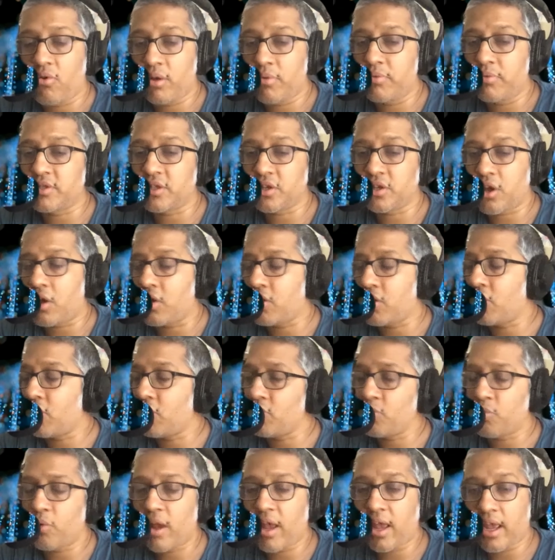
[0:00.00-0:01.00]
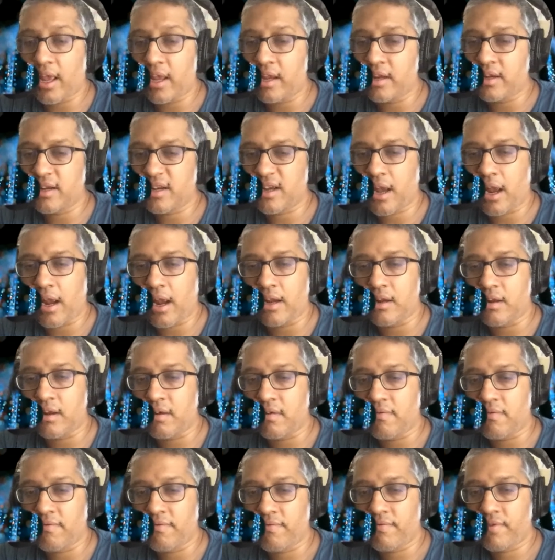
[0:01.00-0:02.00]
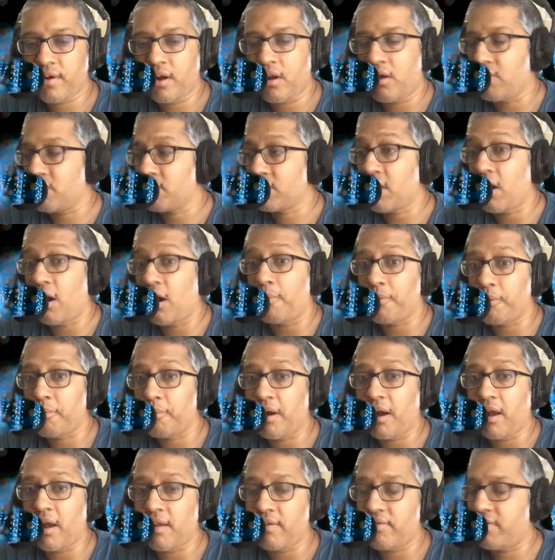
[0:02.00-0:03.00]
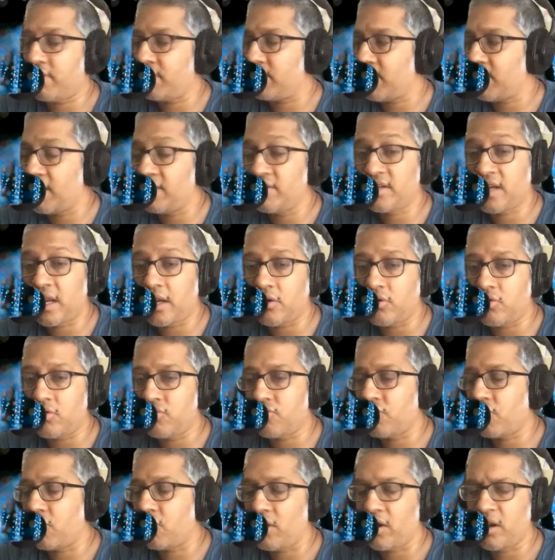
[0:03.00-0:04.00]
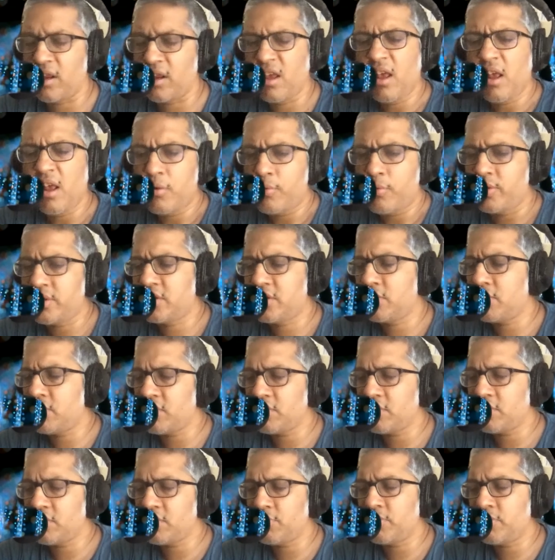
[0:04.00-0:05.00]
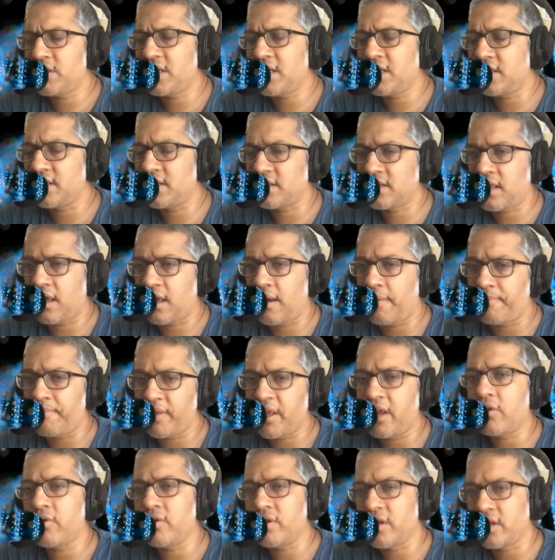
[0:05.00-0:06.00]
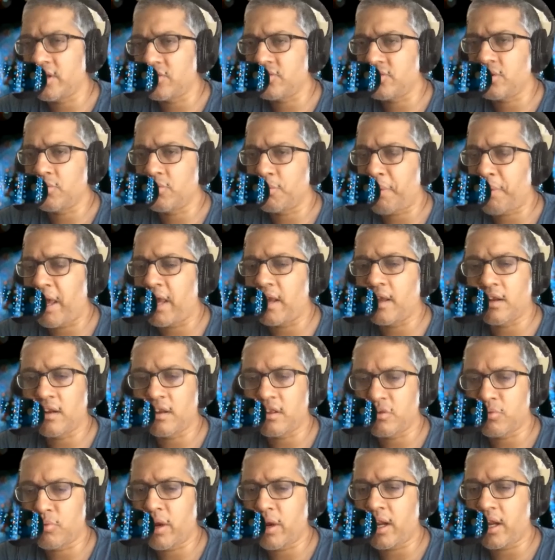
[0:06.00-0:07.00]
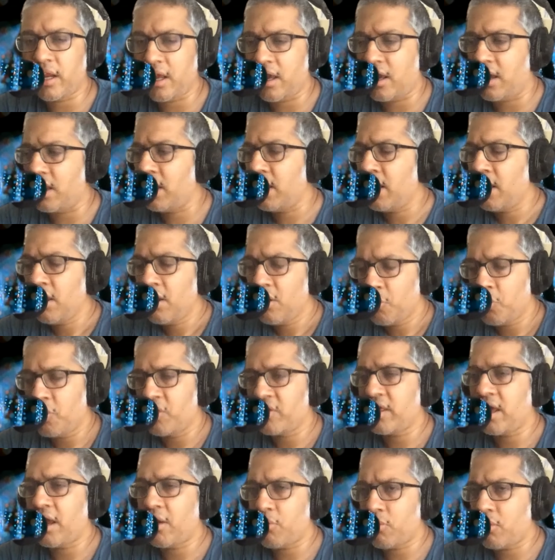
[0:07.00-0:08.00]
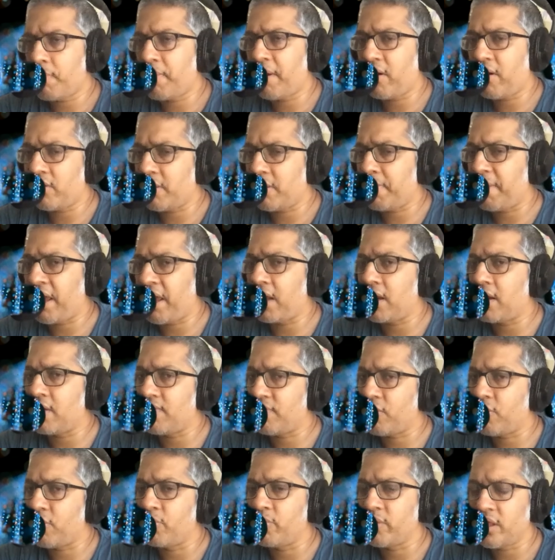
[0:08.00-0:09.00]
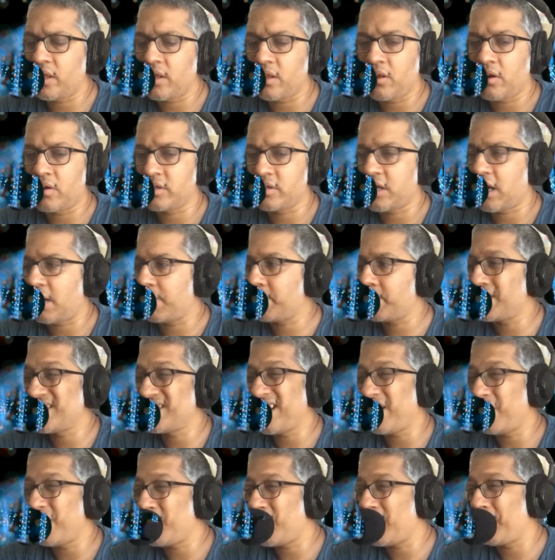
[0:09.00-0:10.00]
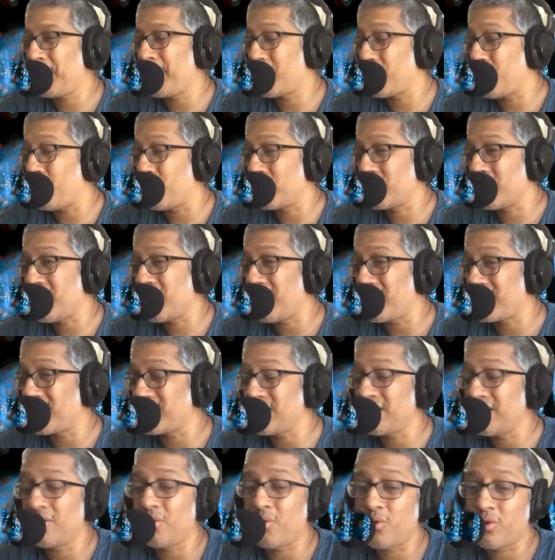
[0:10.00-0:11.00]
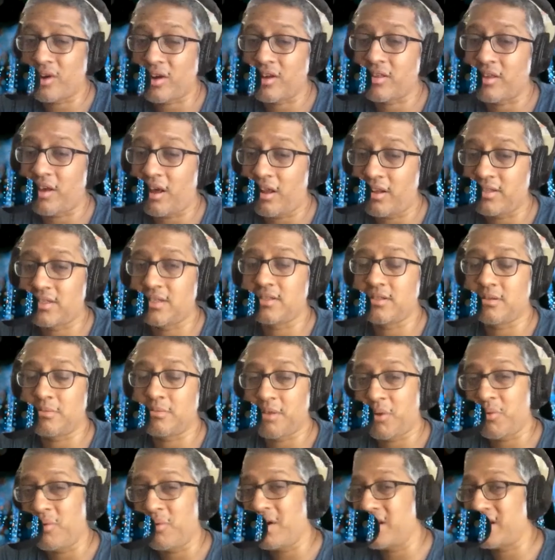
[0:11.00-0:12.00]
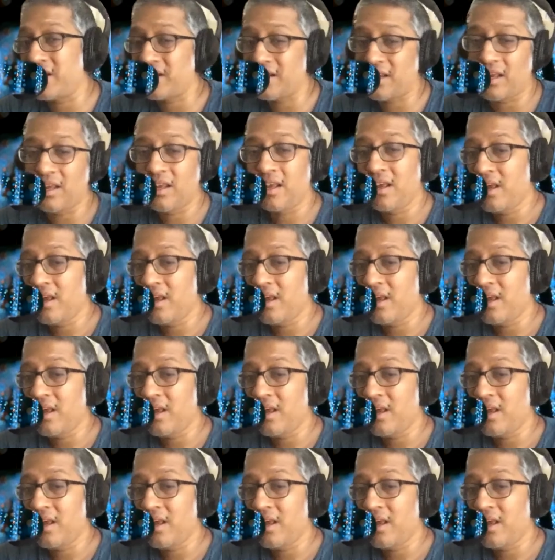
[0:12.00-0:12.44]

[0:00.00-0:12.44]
was a good way to kind of, you know, compromise and, and stay neutral. And we, still, we see this um, later in history with pagan Lithuania, where they were apparently pagan for a really long time because they didn't want to pick Orthodoxy or Catholicism. They wanted to